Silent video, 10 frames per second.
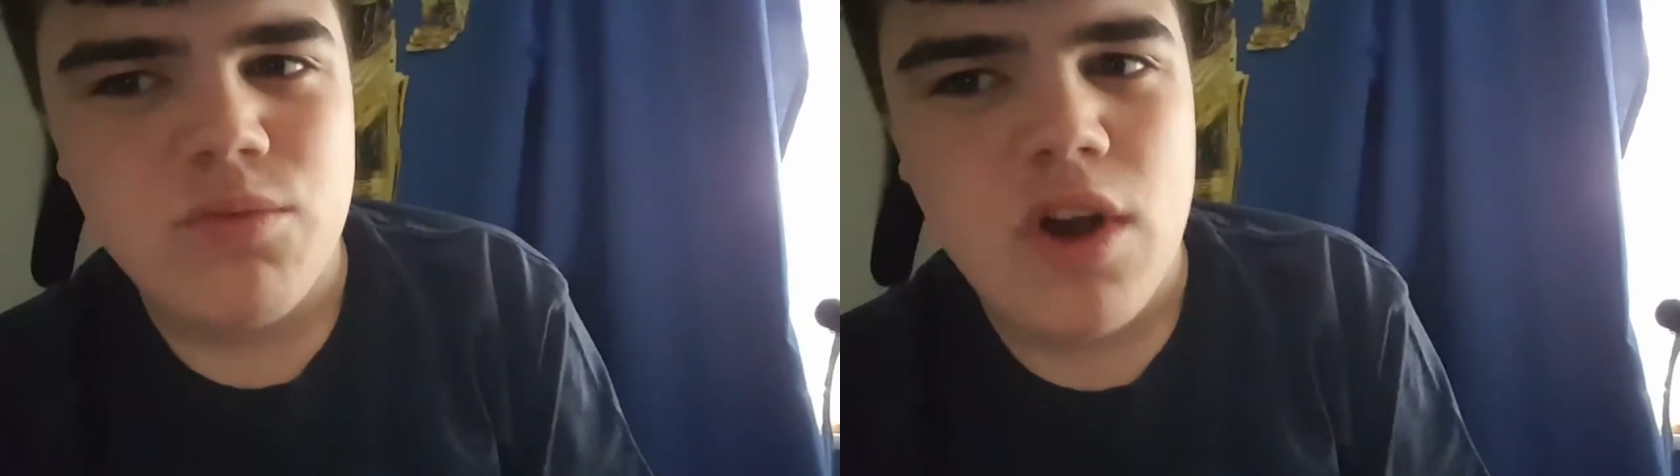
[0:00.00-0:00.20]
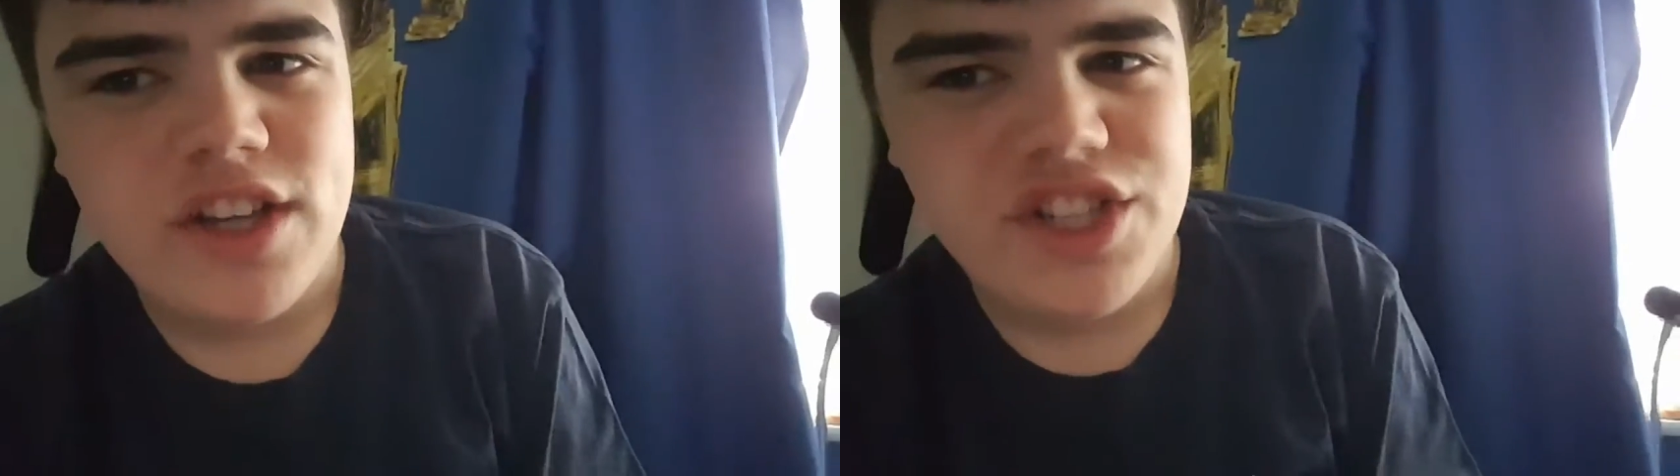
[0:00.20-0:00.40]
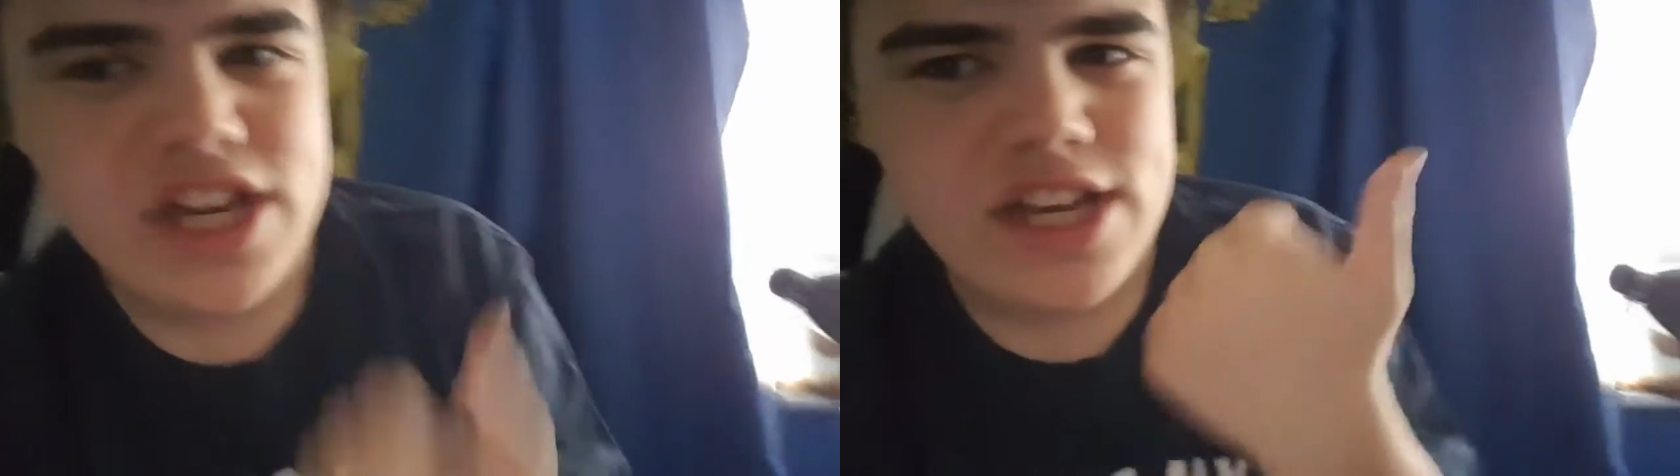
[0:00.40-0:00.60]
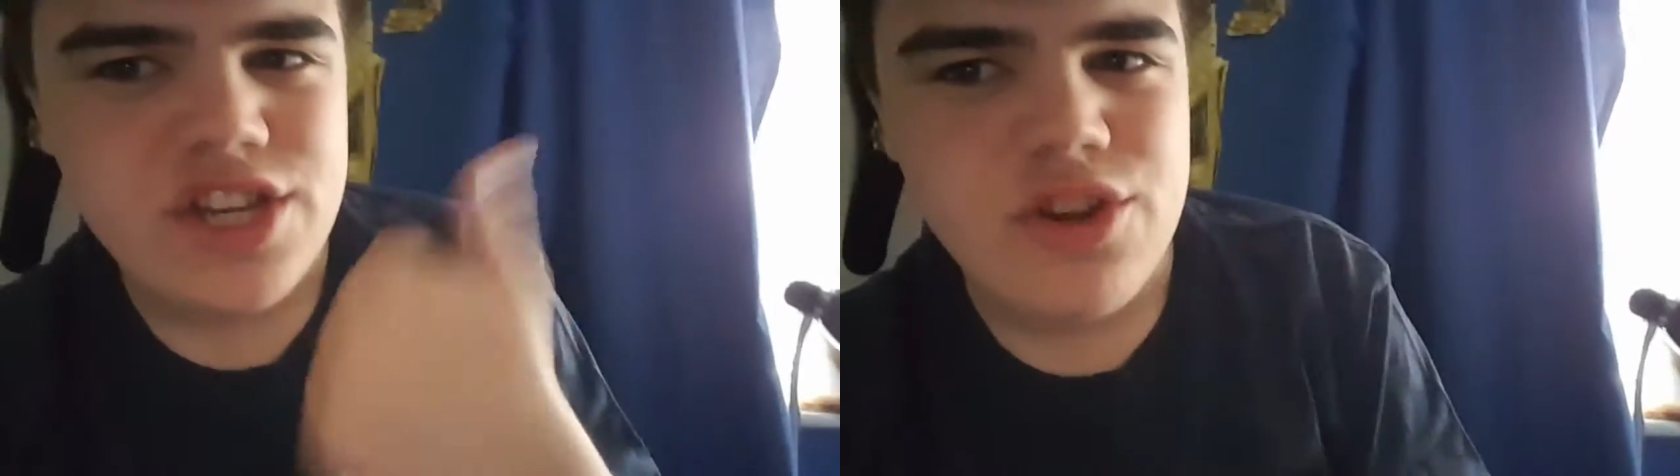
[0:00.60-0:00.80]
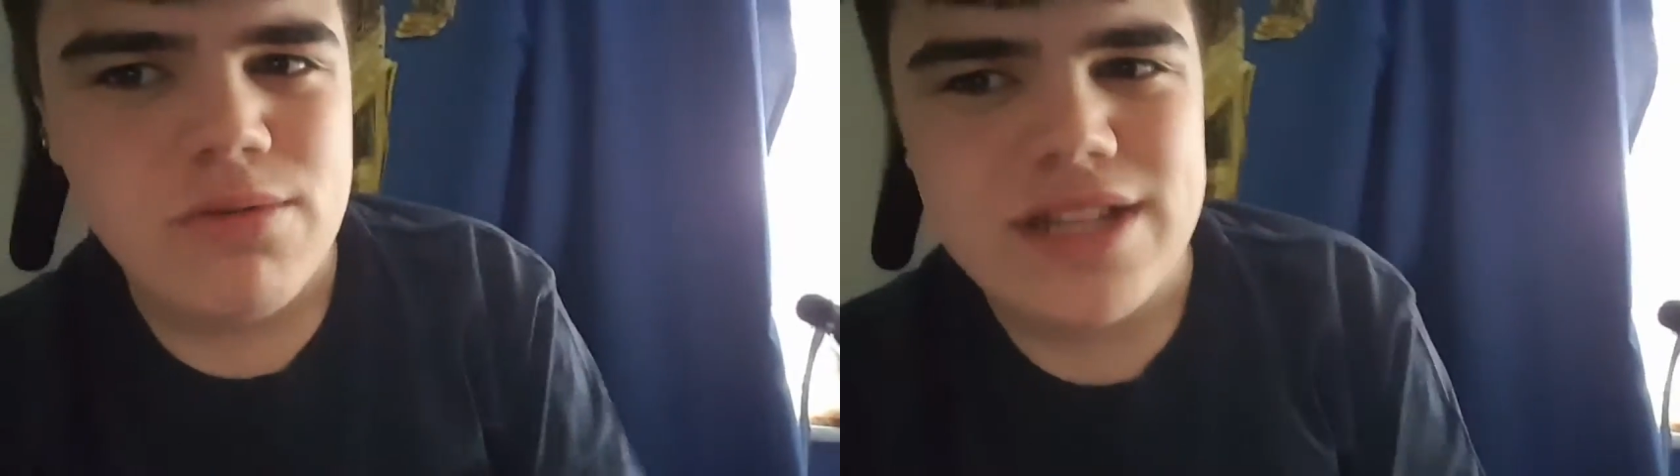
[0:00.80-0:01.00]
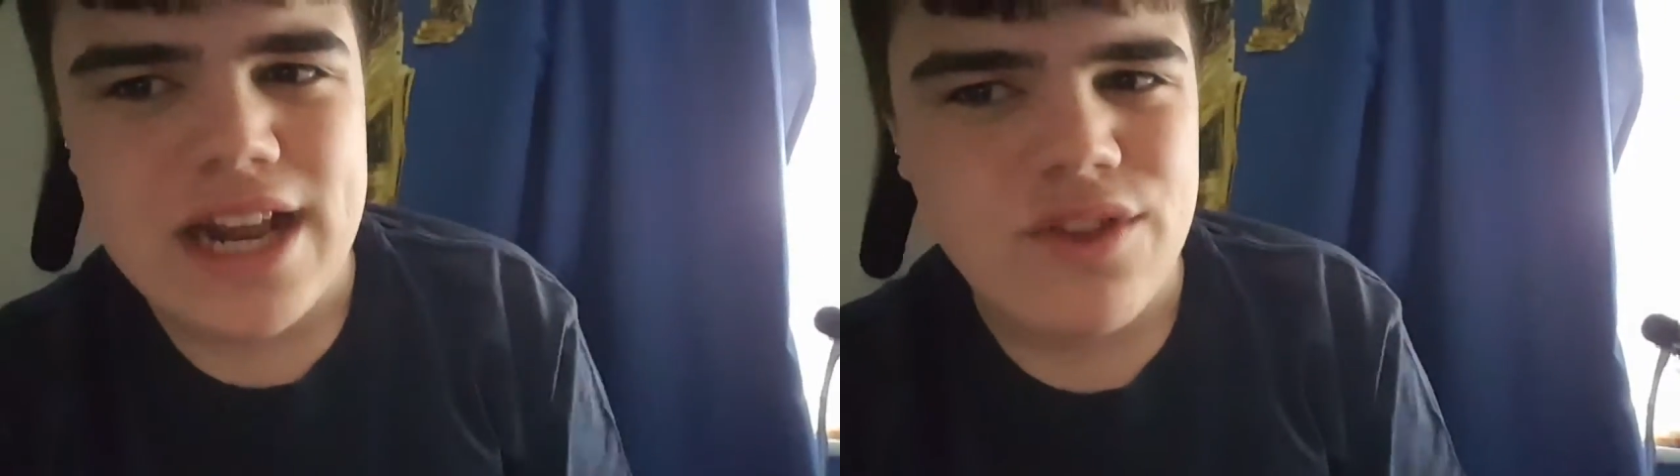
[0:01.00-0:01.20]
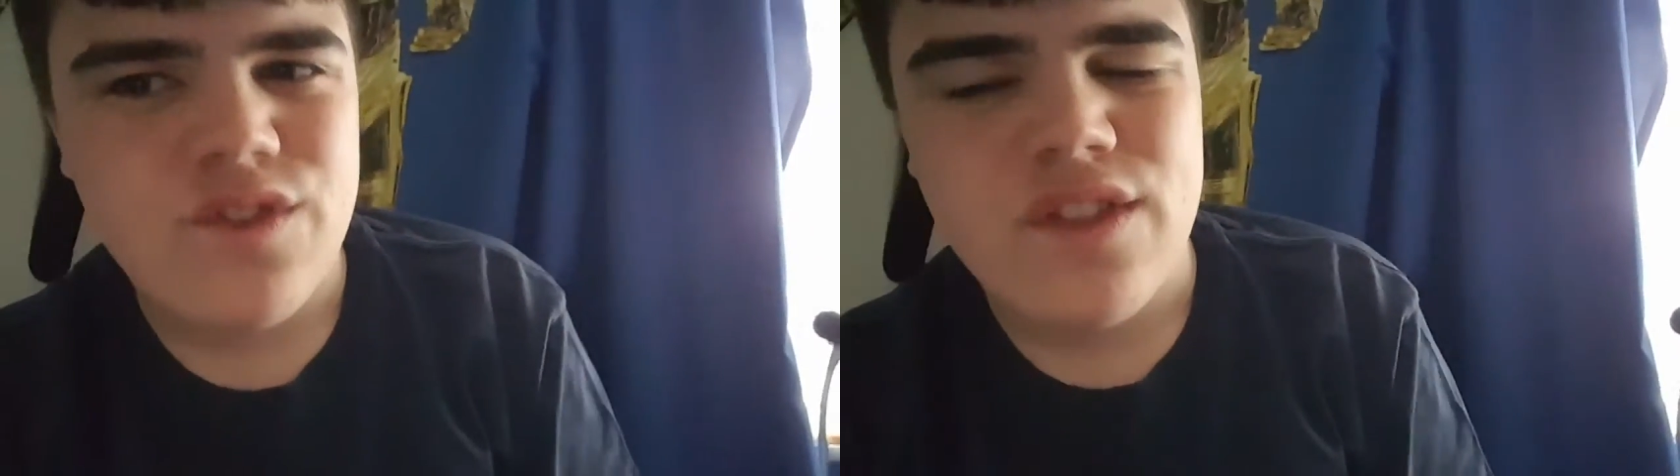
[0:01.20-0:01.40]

One, Gen 2 was announced